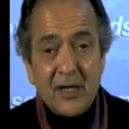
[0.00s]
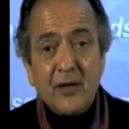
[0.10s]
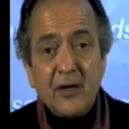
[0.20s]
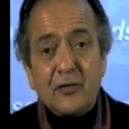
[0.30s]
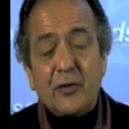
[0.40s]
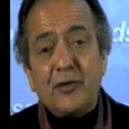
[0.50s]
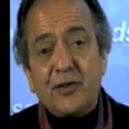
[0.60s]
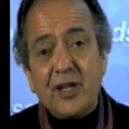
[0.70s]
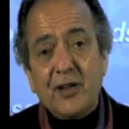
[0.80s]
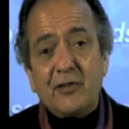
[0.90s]
so these
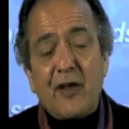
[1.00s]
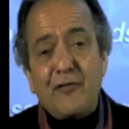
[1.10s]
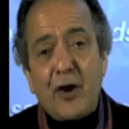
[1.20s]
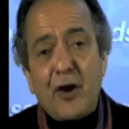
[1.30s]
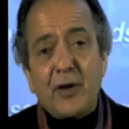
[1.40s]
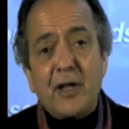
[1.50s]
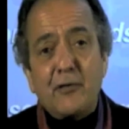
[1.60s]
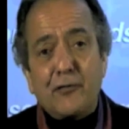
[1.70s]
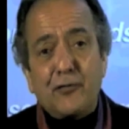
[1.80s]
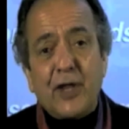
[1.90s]
kids have very
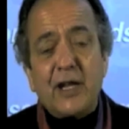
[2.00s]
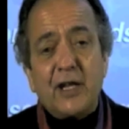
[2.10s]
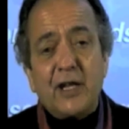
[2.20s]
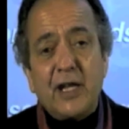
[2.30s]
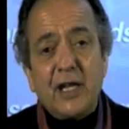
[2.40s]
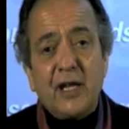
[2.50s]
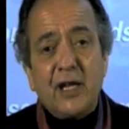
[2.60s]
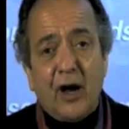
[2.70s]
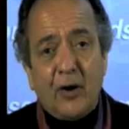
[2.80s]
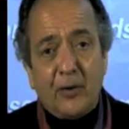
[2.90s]
inflated
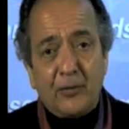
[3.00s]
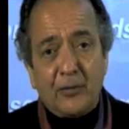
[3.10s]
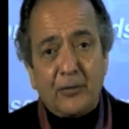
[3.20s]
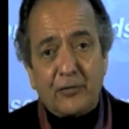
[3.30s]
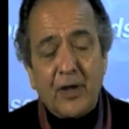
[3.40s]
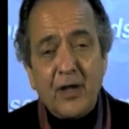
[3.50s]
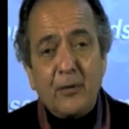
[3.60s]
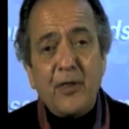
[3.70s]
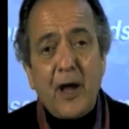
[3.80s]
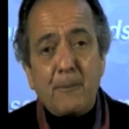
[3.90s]
egos
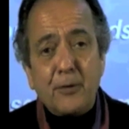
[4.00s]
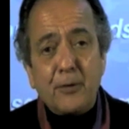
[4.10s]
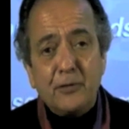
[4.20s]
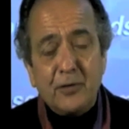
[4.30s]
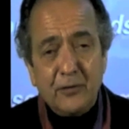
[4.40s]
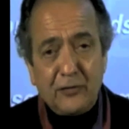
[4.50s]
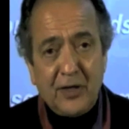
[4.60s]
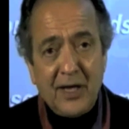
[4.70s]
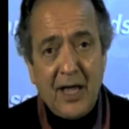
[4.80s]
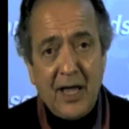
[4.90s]
without
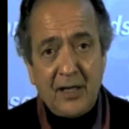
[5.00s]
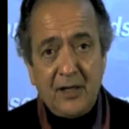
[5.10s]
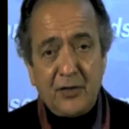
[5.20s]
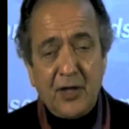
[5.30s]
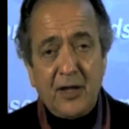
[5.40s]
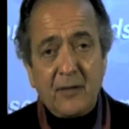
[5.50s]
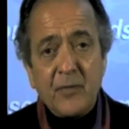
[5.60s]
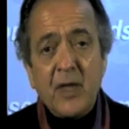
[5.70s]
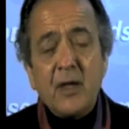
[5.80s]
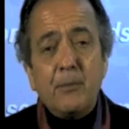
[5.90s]
producing anything.
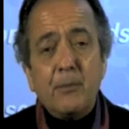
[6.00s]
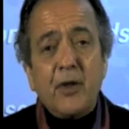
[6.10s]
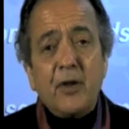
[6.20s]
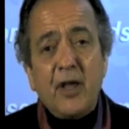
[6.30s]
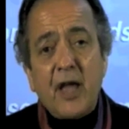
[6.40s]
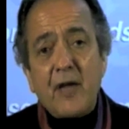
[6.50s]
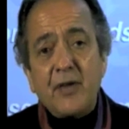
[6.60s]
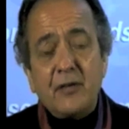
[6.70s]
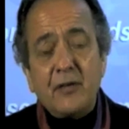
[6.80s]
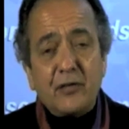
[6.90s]
But
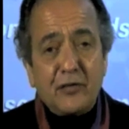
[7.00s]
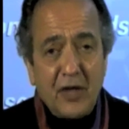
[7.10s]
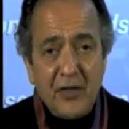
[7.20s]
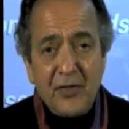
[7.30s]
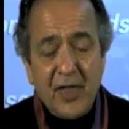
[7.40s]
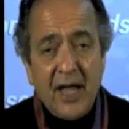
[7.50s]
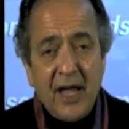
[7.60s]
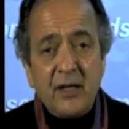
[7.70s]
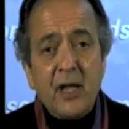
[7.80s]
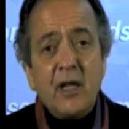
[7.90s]
having said
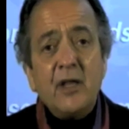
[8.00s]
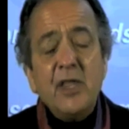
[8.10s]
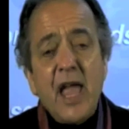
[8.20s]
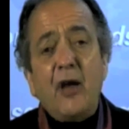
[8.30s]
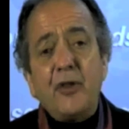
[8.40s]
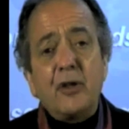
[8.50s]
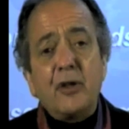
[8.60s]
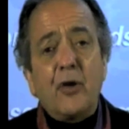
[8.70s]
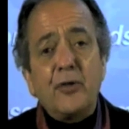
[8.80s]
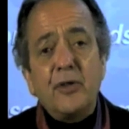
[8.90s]
that, now they
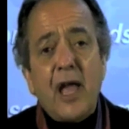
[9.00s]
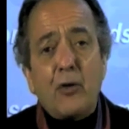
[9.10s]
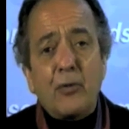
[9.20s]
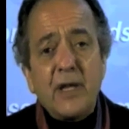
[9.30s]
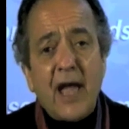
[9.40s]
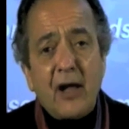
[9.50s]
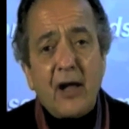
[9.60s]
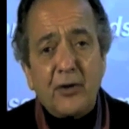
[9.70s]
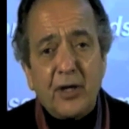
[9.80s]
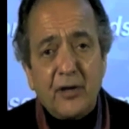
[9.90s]
go. Now
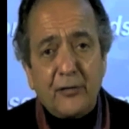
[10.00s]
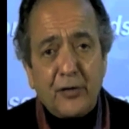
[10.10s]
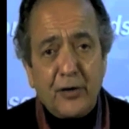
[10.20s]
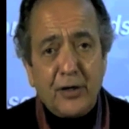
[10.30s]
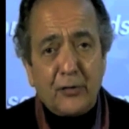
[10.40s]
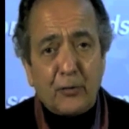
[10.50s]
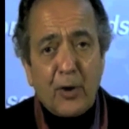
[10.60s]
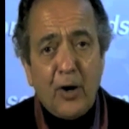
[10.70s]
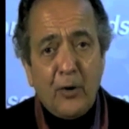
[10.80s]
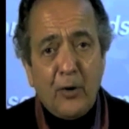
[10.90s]
reality is hitting the
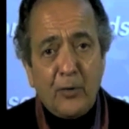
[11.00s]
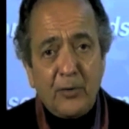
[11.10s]
road.